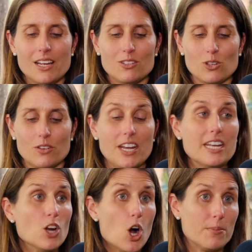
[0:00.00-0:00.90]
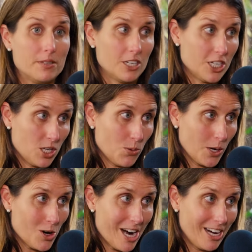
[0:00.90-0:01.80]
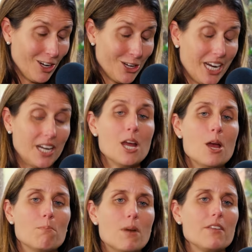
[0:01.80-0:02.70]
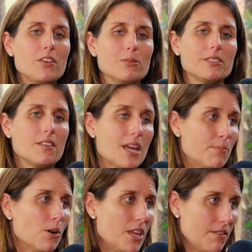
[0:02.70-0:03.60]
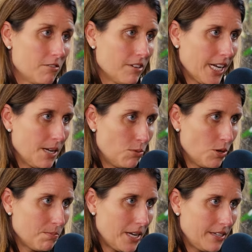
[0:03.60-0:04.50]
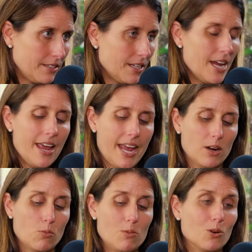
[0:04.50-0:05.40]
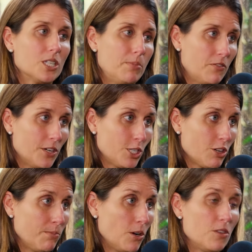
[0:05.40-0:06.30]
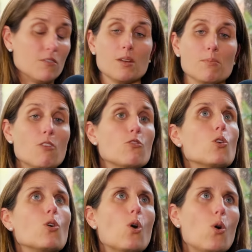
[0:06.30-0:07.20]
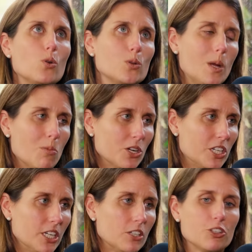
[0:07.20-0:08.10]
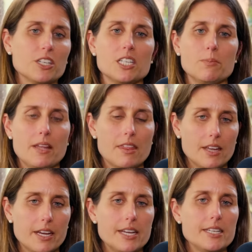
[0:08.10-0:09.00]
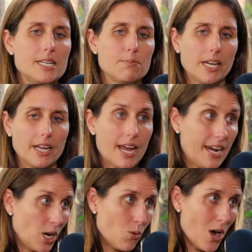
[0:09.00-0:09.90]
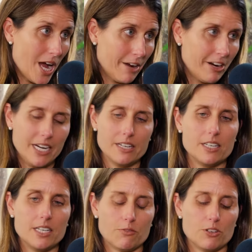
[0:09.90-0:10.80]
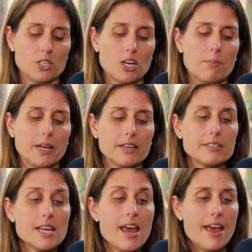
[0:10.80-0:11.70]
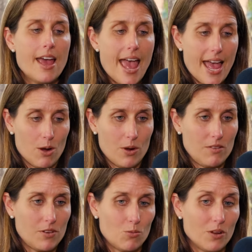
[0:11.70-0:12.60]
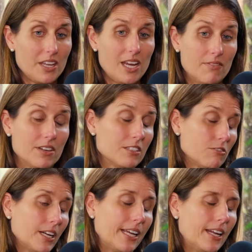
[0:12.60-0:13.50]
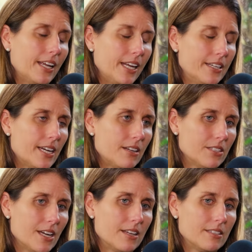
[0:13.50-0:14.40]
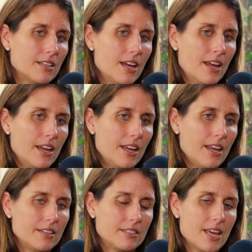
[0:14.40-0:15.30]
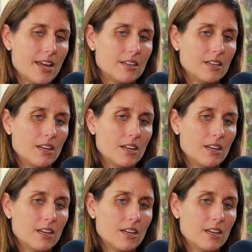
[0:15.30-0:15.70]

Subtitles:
sort of in opposition to inquiry learning. My view is that they both have a really important place, and we want to be fostering both of them. Of course, we want children to be thinking deeply and inquiring into different topics. However, what the evidence really clearly tells us is that